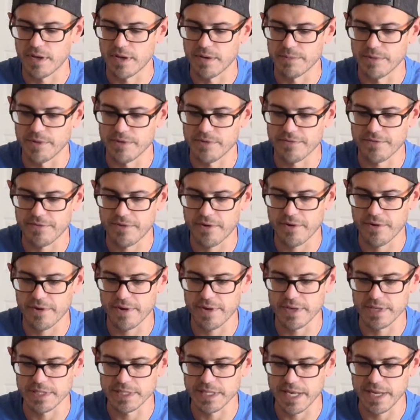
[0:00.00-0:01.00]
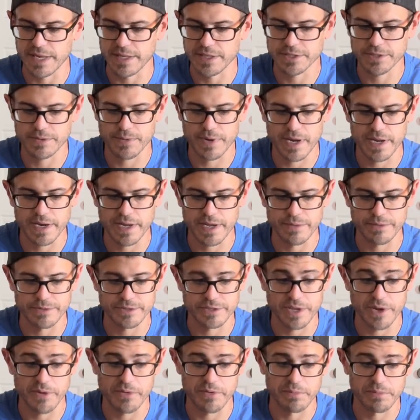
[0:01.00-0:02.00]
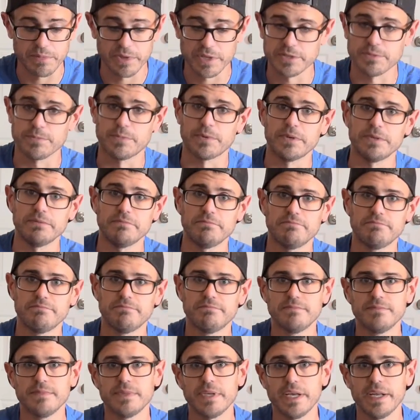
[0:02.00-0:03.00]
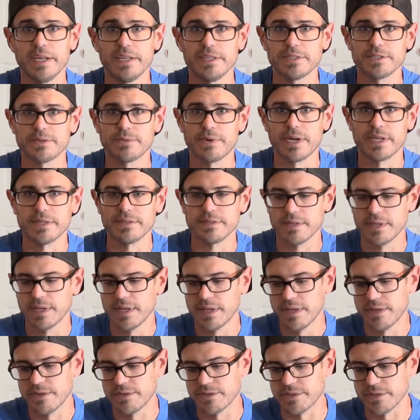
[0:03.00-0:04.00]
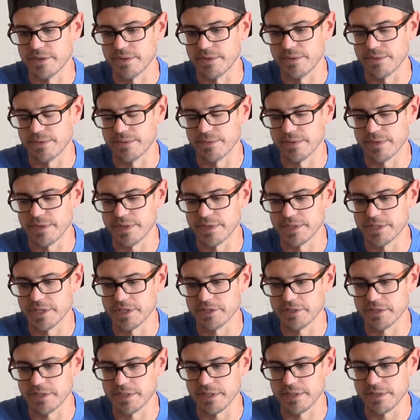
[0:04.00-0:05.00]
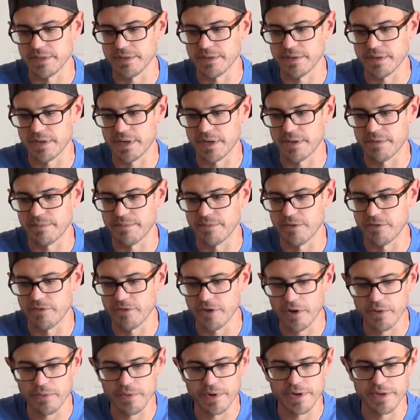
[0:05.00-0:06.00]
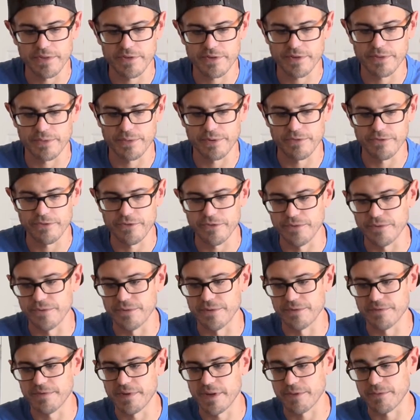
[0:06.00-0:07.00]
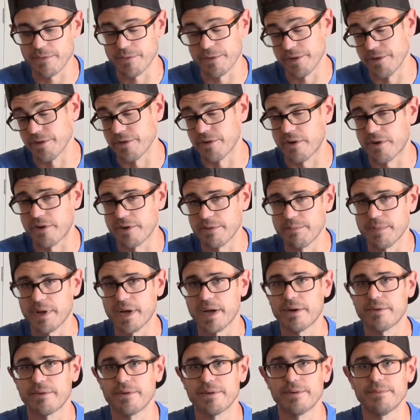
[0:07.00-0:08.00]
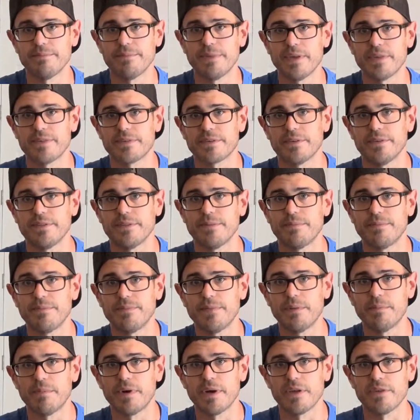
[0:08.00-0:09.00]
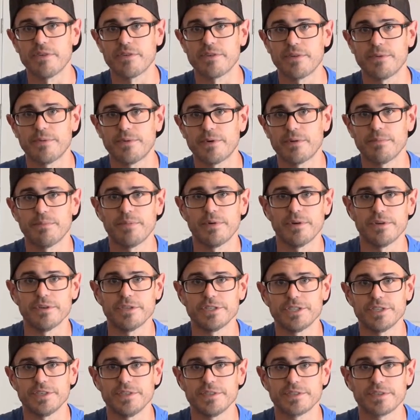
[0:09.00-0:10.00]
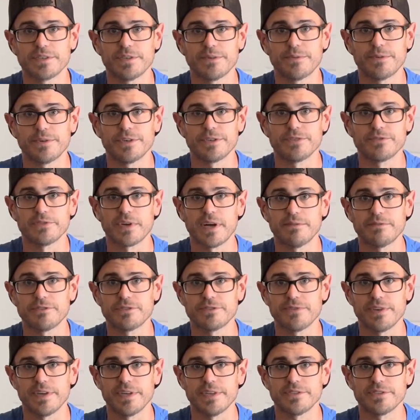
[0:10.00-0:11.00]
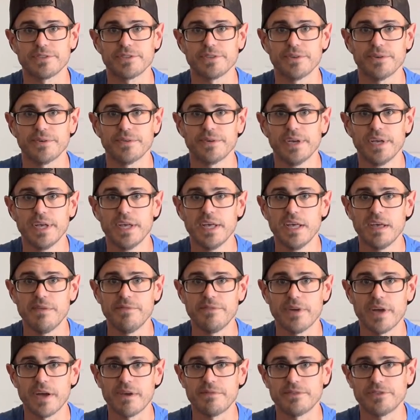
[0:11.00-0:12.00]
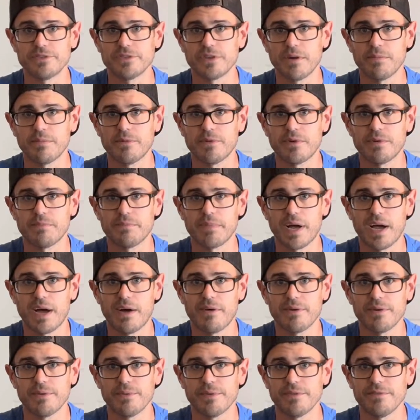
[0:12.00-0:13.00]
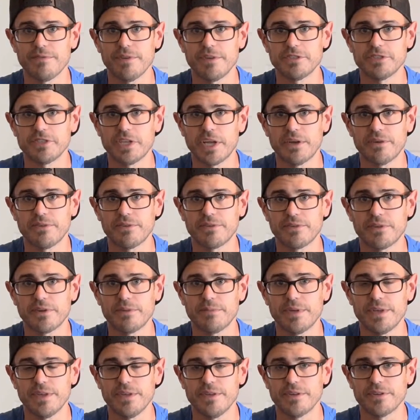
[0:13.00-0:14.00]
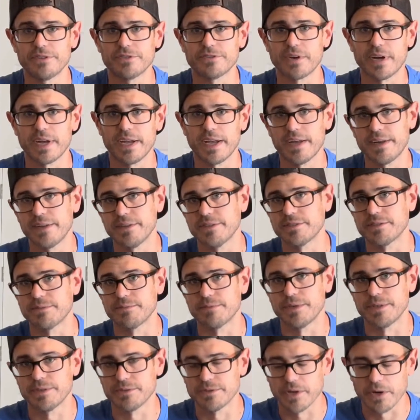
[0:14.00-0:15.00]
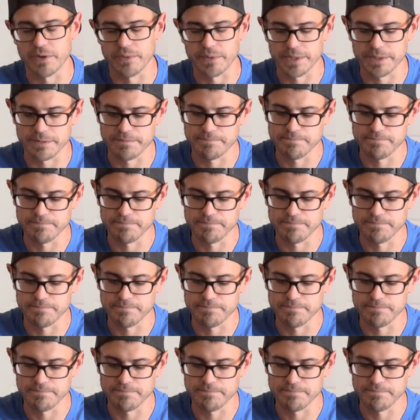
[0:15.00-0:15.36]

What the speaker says: As far as anti-squat, I would start with +1 anti-squat. So essentially, the toe in is going to affect when you're on power. Basically, the buggy's going to want to push and it's going to want to drive straight. So if you're having trouble on power with fishtailing a little bit, you can try adding some rear toe in.